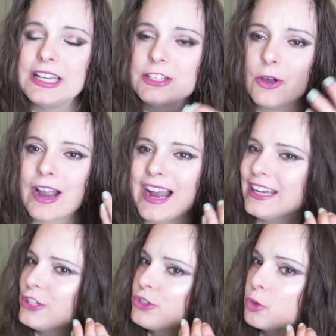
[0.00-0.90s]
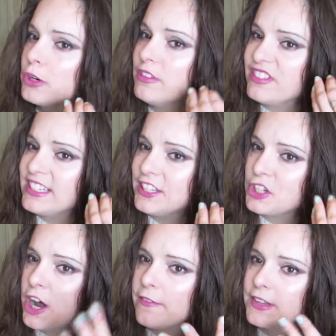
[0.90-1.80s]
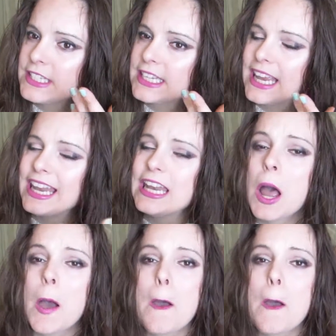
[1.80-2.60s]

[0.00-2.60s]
so it kind of sort of sits on the skin.